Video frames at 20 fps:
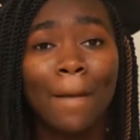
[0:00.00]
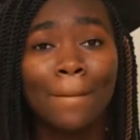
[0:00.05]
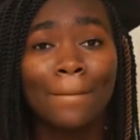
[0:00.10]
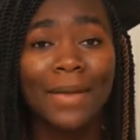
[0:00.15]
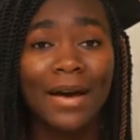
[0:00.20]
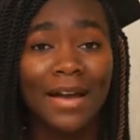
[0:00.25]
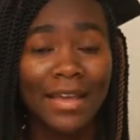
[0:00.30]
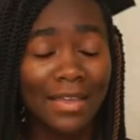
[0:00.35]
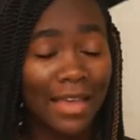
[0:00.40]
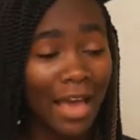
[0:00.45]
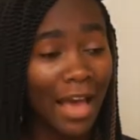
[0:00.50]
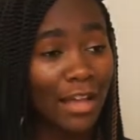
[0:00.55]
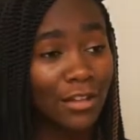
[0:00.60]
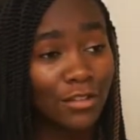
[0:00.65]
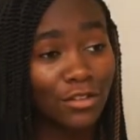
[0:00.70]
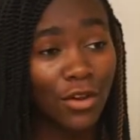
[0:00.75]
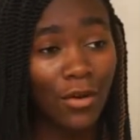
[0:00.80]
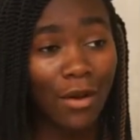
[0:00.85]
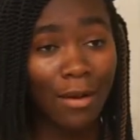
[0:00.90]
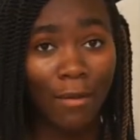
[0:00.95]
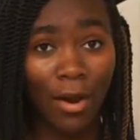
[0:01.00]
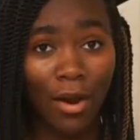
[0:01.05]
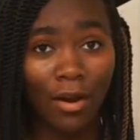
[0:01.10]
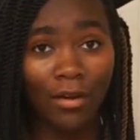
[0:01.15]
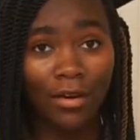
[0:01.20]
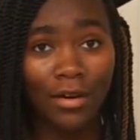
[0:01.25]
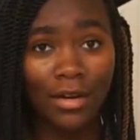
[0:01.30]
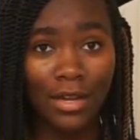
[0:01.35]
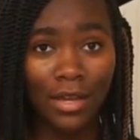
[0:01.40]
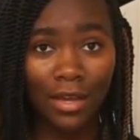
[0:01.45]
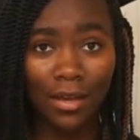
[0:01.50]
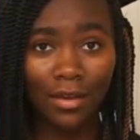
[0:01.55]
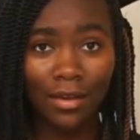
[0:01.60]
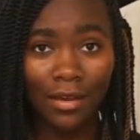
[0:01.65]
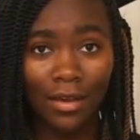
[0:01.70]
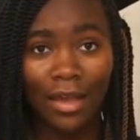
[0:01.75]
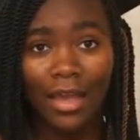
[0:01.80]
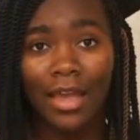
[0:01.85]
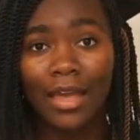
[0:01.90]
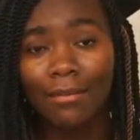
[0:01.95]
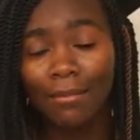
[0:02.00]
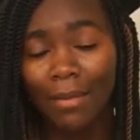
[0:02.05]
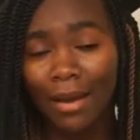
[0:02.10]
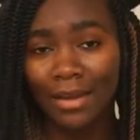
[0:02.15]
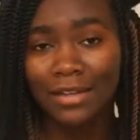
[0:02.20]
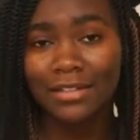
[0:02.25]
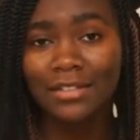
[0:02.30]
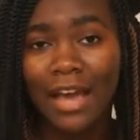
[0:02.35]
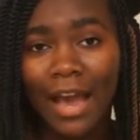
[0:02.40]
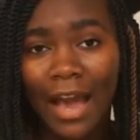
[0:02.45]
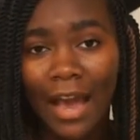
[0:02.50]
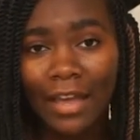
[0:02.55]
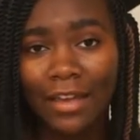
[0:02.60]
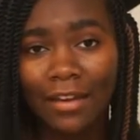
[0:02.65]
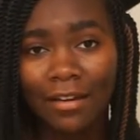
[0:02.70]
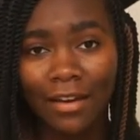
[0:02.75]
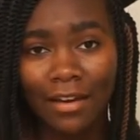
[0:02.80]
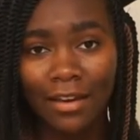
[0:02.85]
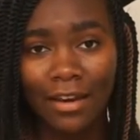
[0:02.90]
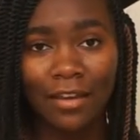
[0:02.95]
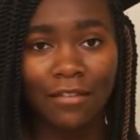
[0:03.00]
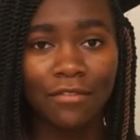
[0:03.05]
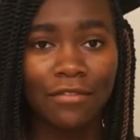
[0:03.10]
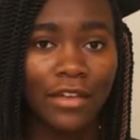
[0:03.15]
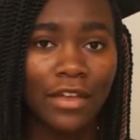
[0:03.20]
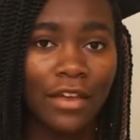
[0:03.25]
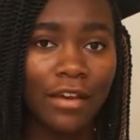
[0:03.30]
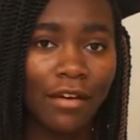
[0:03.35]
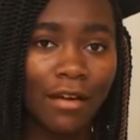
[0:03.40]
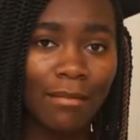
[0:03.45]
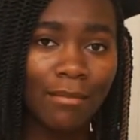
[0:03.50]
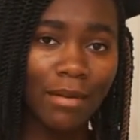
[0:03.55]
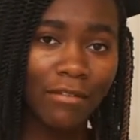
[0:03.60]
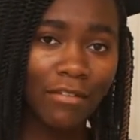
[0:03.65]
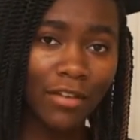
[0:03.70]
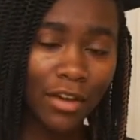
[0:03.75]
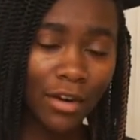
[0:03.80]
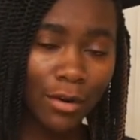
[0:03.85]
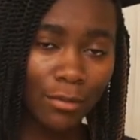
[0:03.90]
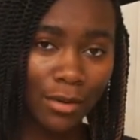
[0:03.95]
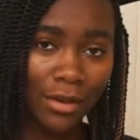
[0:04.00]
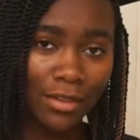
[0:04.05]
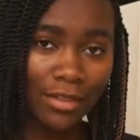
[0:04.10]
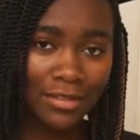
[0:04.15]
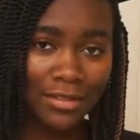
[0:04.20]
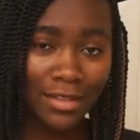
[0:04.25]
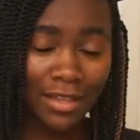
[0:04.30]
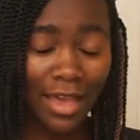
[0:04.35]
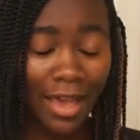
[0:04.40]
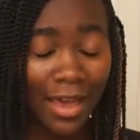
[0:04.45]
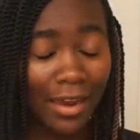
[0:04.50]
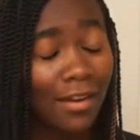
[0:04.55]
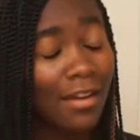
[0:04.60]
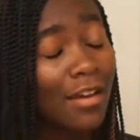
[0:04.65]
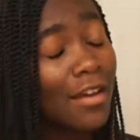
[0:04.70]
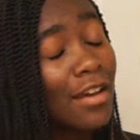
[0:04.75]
But yeah, so I'm already in my attire and I figure I'm never gonna wear this again,